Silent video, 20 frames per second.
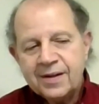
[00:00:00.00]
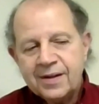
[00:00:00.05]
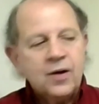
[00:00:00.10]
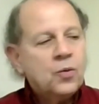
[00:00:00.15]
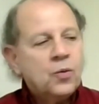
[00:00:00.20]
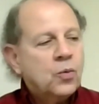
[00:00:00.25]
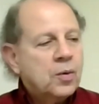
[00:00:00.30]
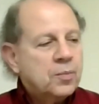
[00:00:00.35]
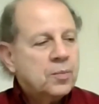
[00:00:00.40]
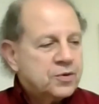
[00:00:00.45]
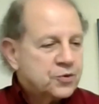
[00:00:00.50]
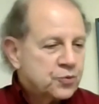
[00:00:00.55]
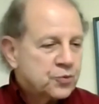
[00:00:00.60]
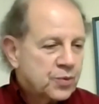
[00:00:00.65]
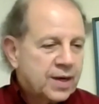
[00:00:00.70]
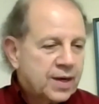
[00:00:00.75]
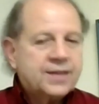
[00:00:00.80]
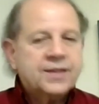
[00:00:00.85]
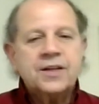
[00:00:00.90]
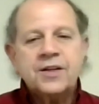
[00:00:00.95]
A woman's
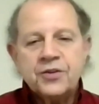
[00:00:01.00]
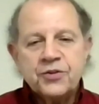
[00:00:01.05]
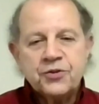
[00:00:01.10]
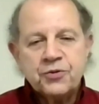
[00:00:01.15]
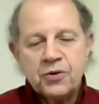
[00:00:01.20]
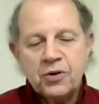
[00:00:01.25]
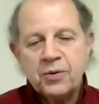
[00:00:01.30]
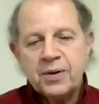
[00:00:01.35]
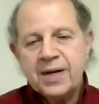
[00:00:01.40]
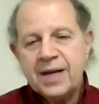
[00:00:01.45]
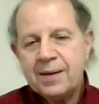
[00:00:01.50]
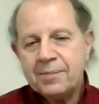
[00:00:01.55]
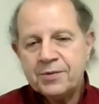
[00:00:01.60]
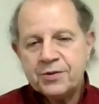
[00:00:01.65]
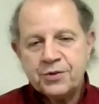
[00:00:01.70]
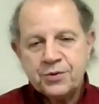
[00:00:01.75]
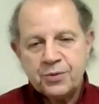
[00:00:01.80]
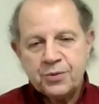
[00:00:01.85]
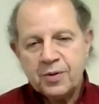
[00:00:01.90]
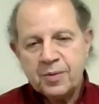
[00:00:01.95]
right to control what
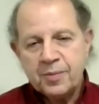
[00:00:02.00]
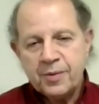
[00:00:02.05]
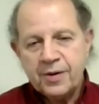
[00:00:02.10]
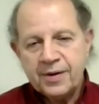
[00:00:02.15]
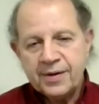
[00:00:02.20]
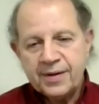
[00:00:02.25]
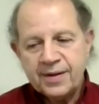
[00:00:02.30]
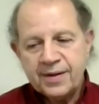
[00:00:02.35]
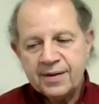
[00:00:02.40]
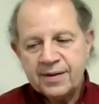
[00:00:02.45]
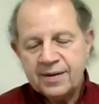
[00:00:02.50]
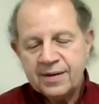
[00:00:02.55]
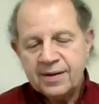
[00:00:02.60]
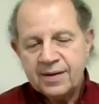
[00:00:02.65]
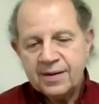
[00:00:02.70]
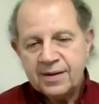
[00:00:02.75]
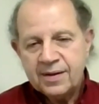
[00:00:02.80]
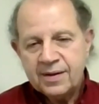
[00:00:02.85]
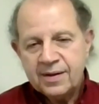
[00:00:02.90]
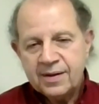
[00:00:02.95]
happens to her body,
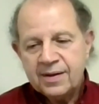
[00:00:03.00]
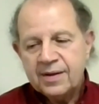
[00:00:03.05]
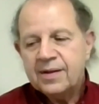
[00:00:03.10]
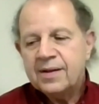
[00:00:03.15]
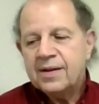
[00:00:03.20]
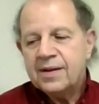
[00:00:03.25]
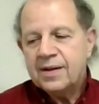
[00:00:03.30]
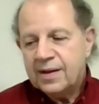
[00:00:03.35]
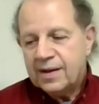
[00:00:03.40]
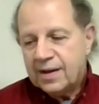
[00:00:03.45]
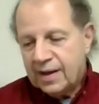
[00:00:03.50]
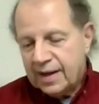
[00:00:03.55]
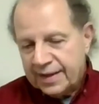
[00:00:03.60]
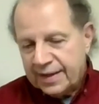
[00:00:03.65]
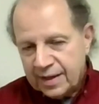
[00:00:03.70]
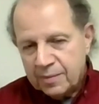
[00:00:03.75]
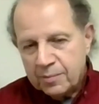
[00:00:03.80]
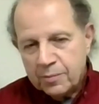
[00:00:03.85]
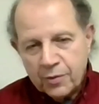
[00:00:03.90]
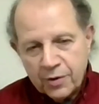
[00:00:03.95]
an
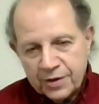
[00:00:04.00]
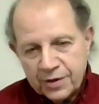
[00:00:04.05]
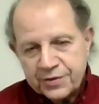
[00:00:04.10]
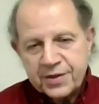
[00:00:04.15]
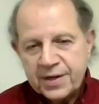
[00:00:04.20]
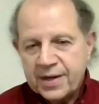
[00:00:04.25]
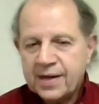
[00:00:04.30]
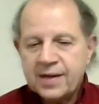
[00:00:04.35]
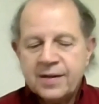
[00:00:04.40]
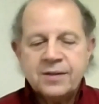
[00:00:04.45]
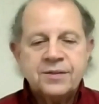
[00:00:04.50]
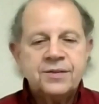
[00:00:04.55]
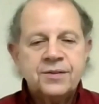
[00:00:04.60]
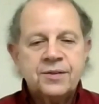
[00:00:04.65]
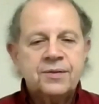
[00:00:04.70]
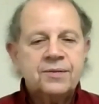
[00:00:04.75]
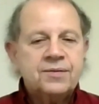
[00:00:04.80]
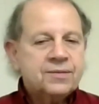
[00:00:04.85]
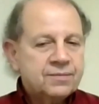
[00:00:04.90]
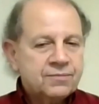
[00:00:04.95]
unborn child's
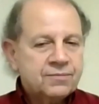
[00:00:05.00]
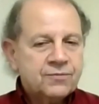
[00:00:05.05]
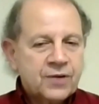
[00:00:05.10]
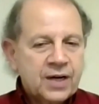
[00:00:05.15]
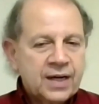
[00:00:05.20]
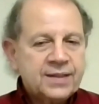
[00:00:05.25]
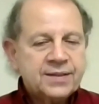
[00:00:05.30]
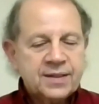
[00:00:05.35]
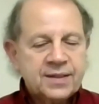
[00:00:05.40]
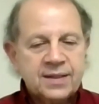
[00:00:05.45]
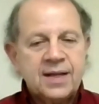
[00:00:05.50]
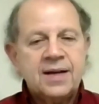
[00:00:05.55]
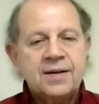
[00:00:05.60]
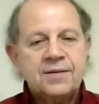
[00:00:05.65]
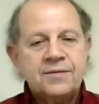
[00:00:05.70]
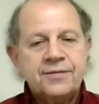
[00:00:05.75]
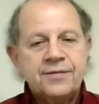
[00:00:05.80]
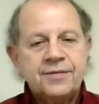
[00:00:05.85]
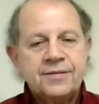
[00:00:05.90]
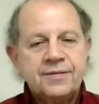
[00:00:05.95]
right to
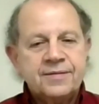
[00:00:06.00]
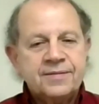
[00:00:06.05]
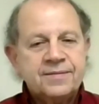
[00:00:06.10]
life.